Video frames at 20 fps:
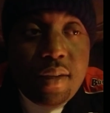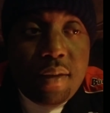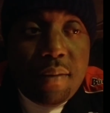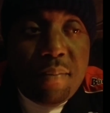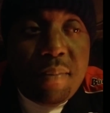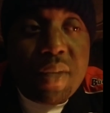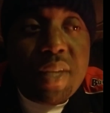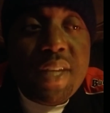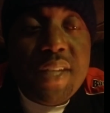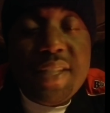
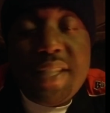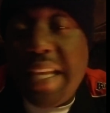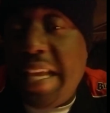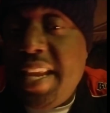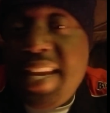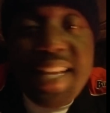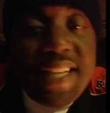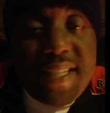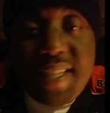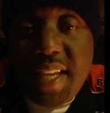Because
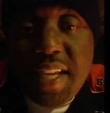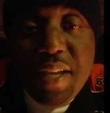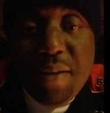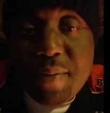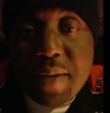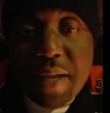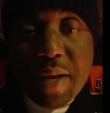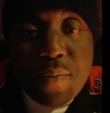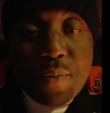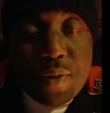any team
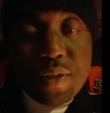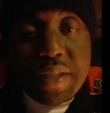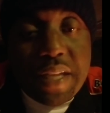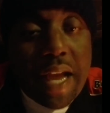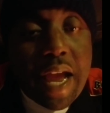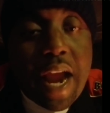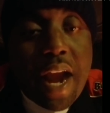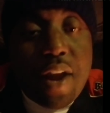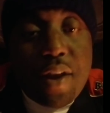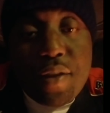that wants to
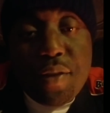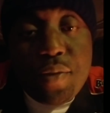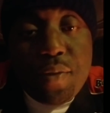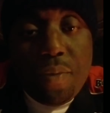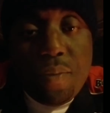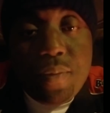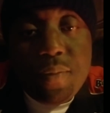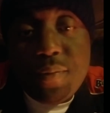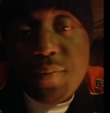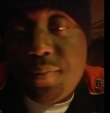hire you
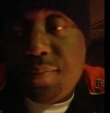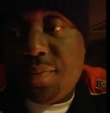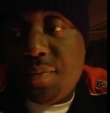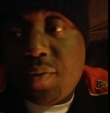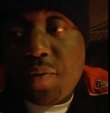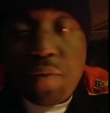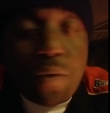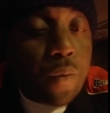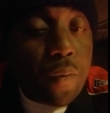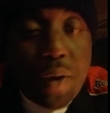
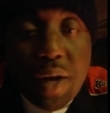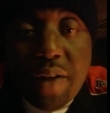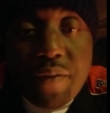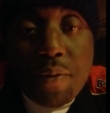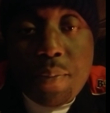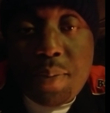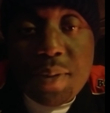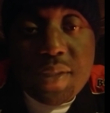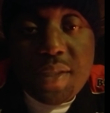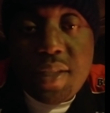for whatever
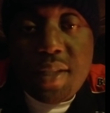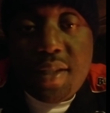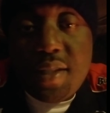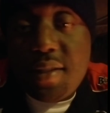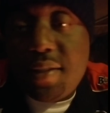position,